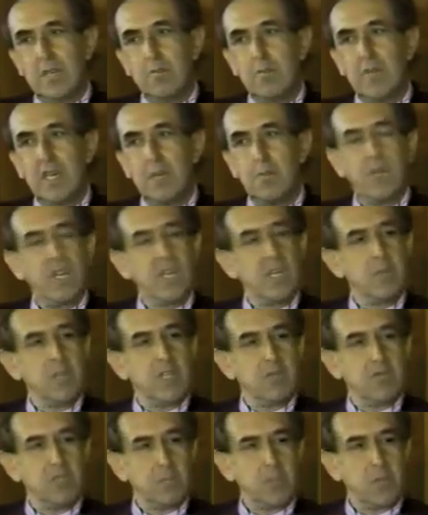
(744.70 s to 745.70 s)
my
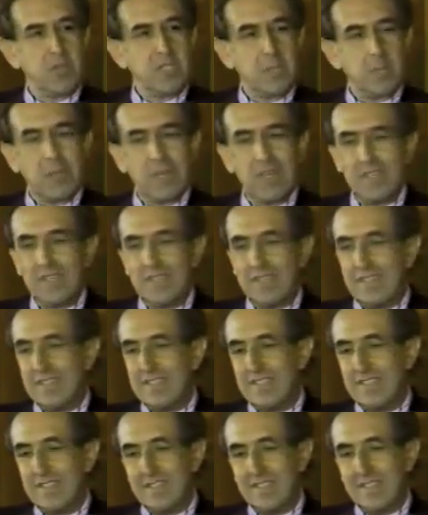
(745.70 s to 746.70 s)
primary
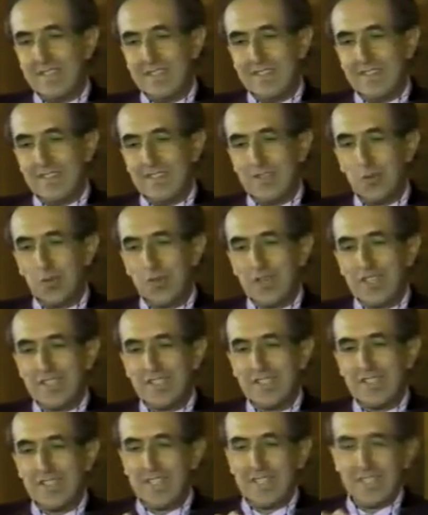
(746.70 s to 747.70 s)
responsibilities, as you can
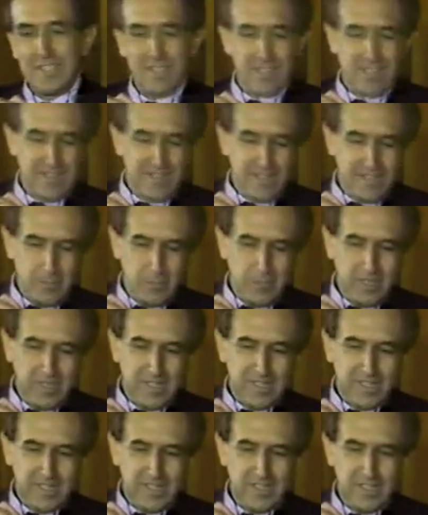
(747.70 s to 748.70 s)
see, that's something
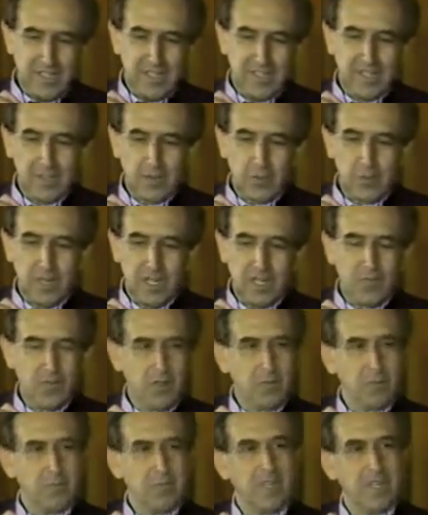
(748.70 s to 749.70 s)
that I did acquire
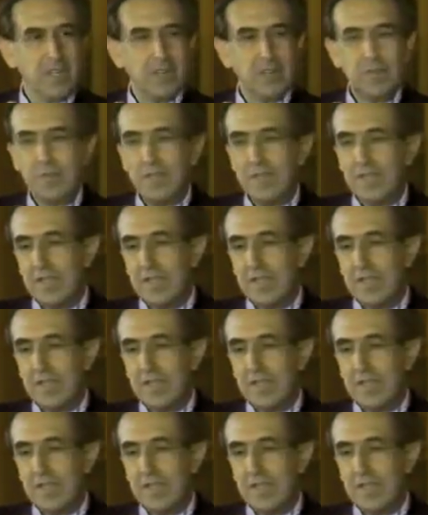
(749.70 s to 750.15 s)
from Eero,